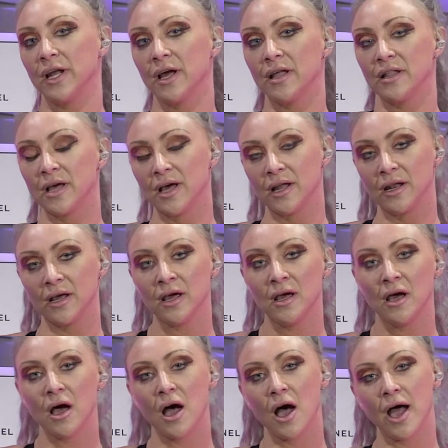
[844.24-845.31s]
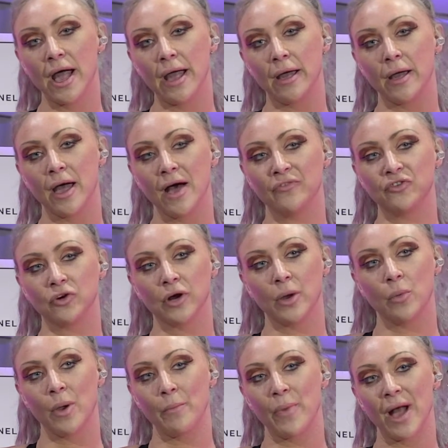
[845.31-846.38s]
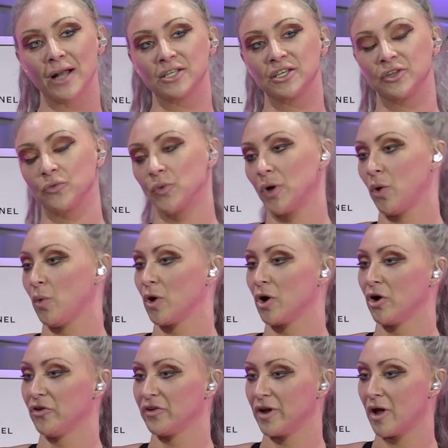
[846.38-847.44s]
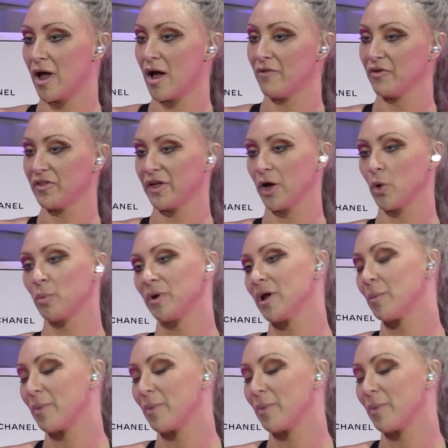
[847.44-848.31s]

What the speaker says: and then after I went back to the real world and everything opened up,